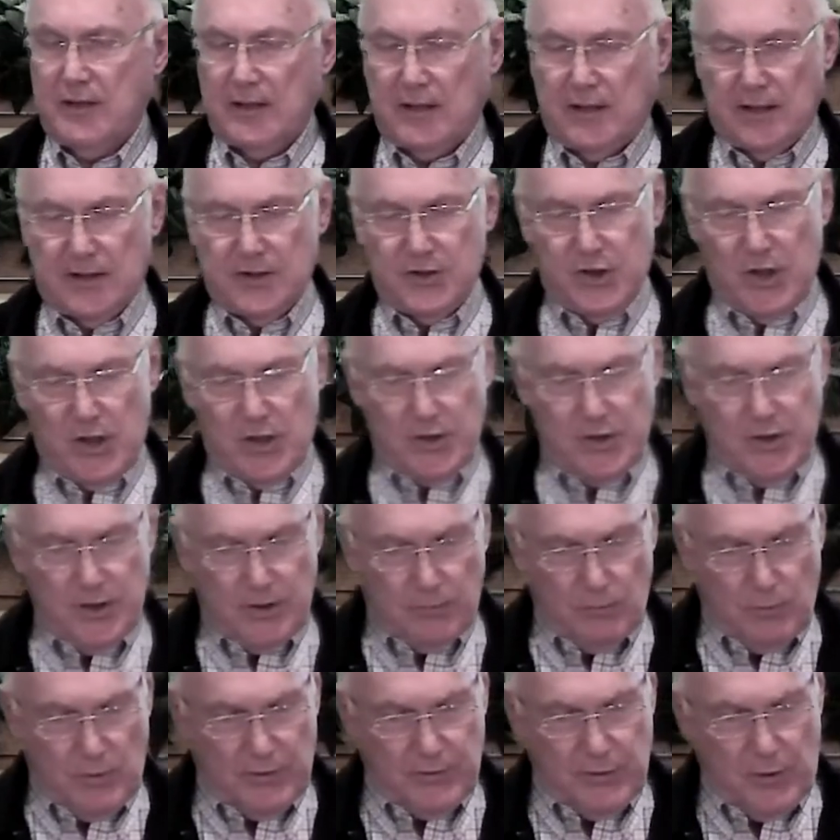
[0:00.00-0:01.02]
in
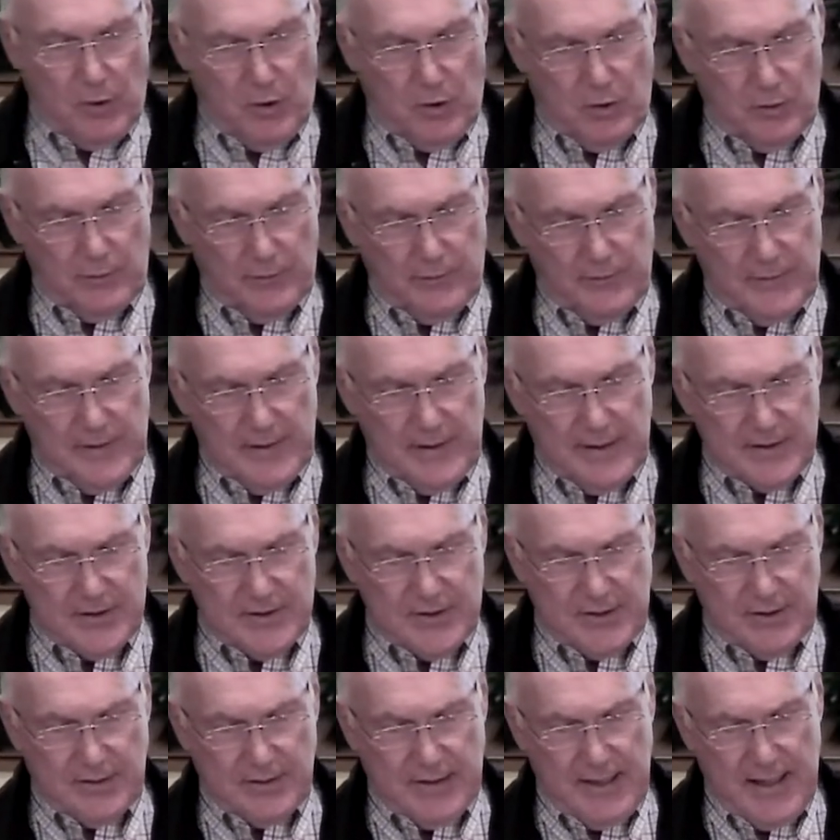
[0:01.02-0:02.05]
conjunction with all of
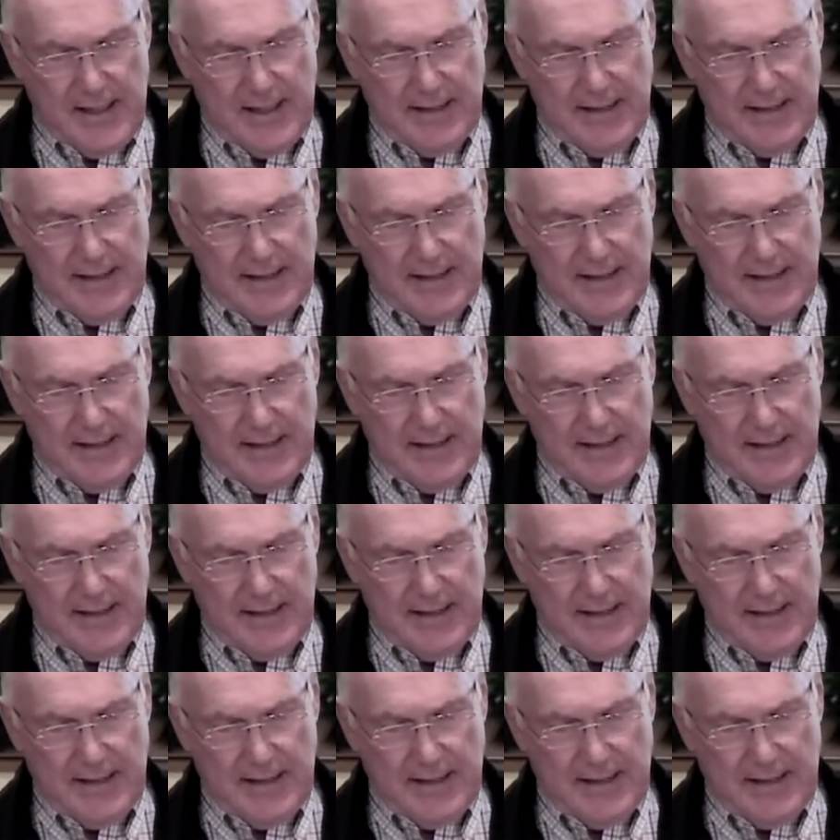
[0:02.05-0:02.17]
this, and